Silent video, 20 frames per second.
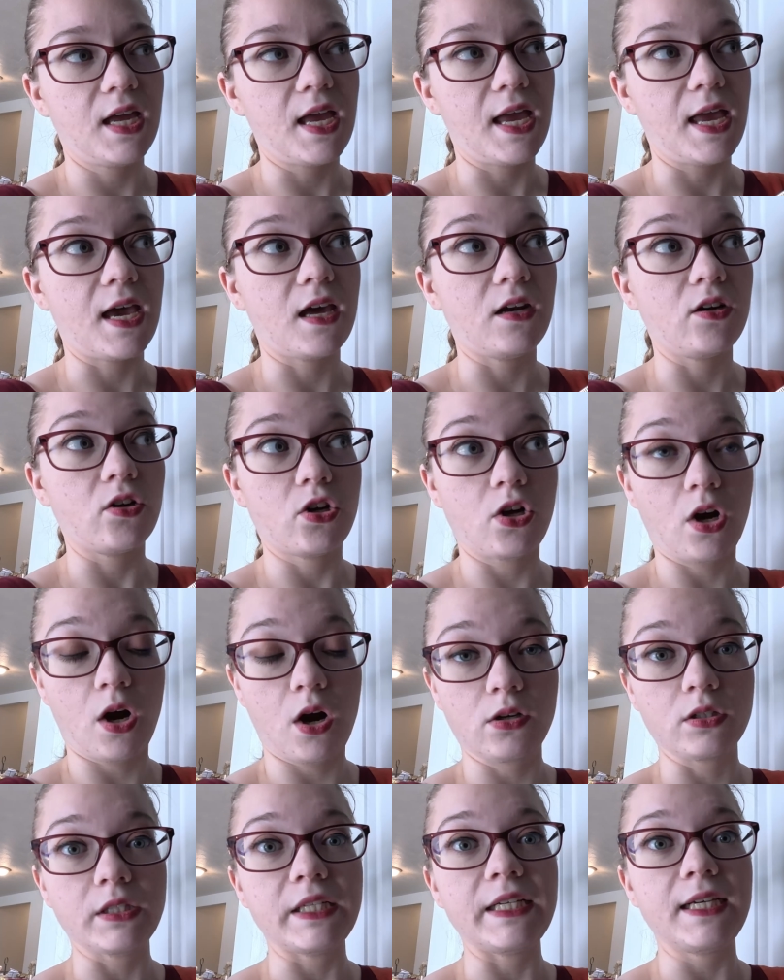and
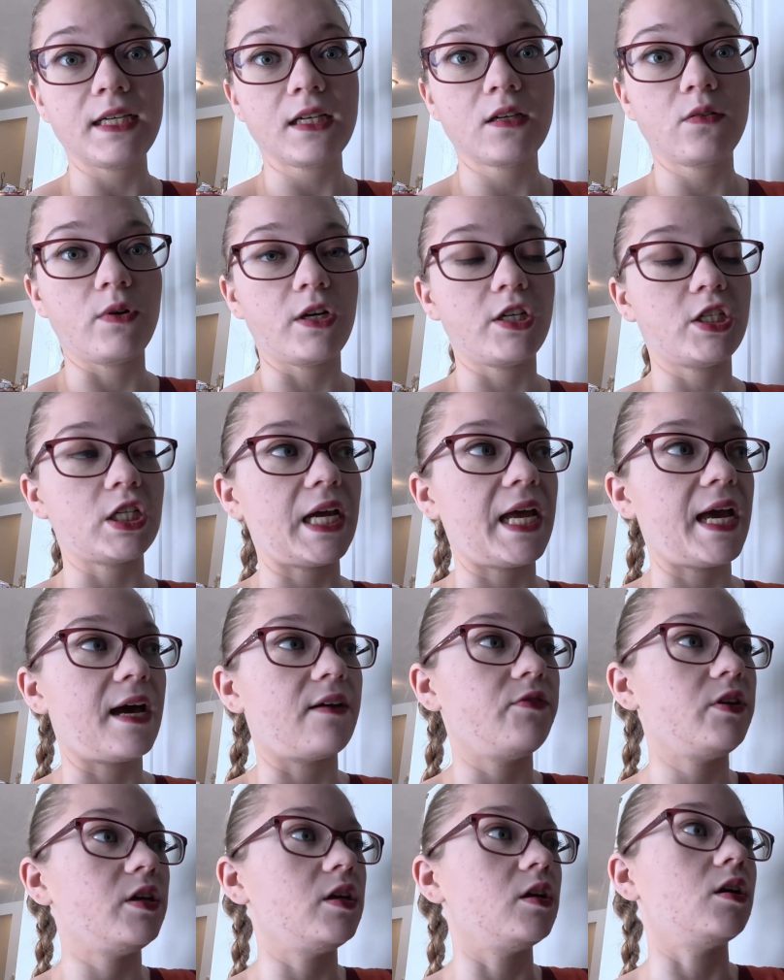garlic, which I
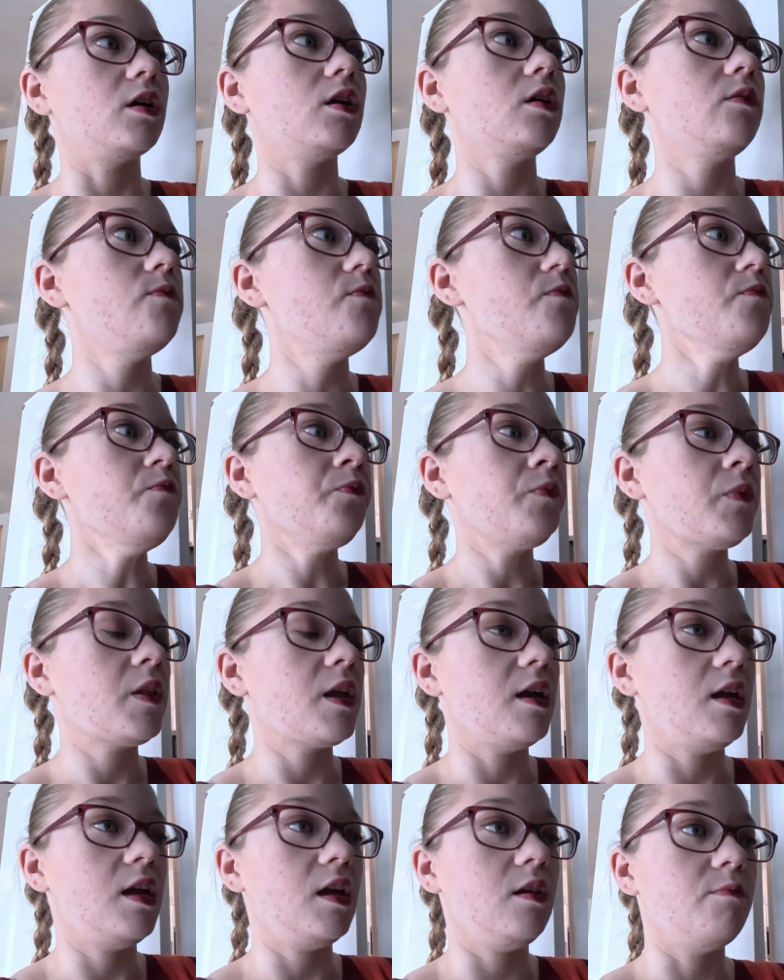have here
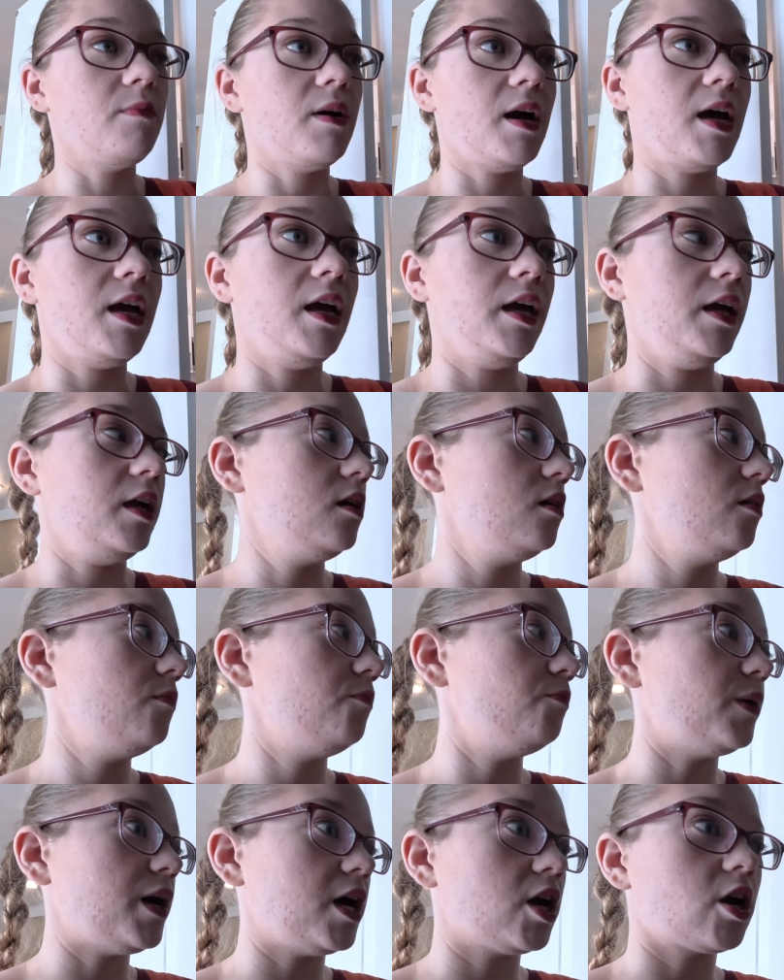in my
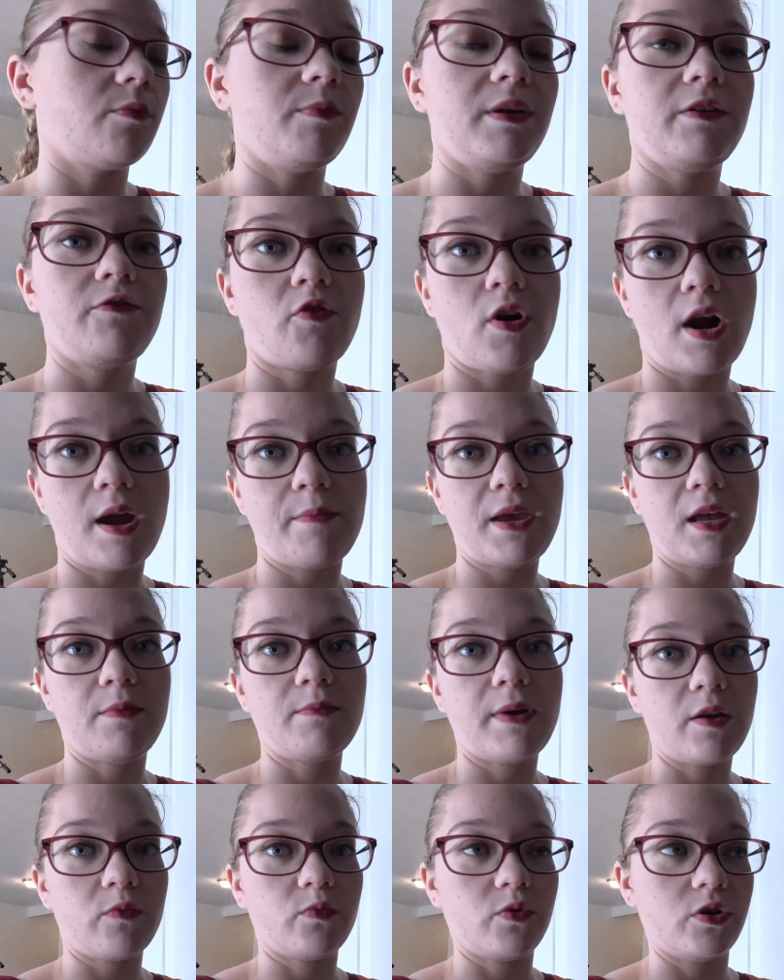butter before I made
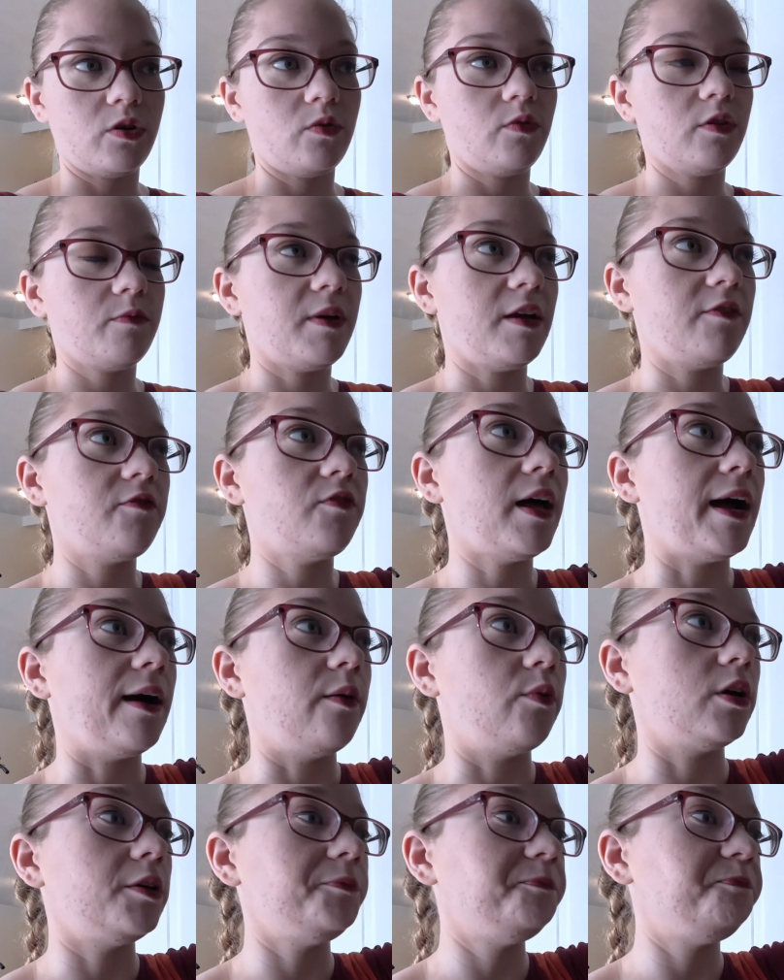my roux with my
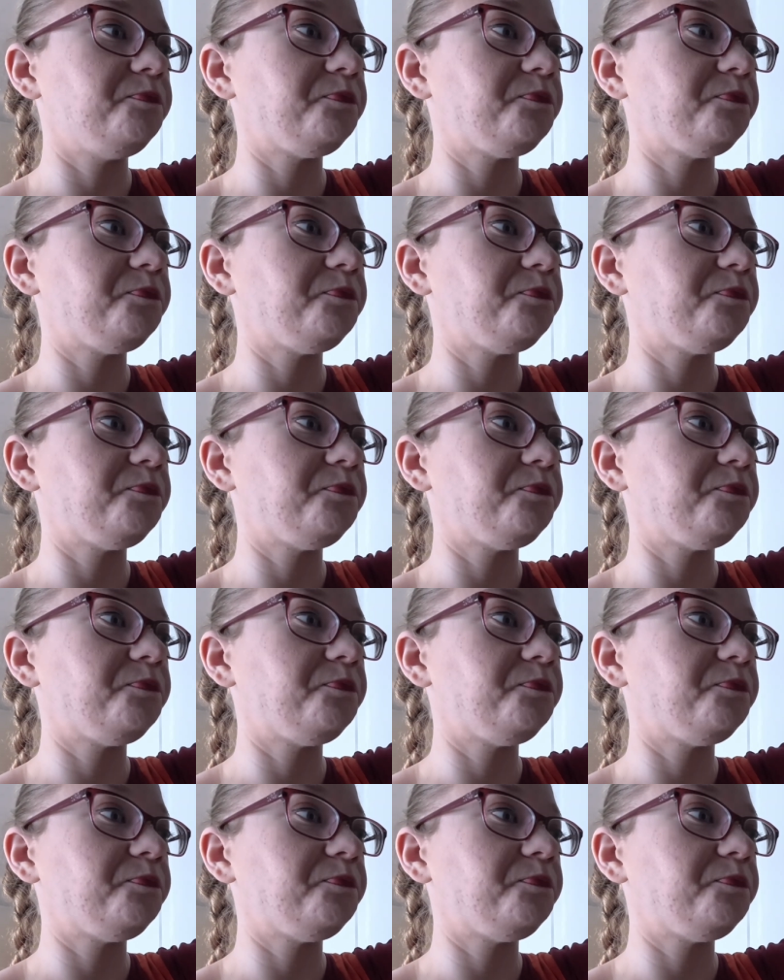flour.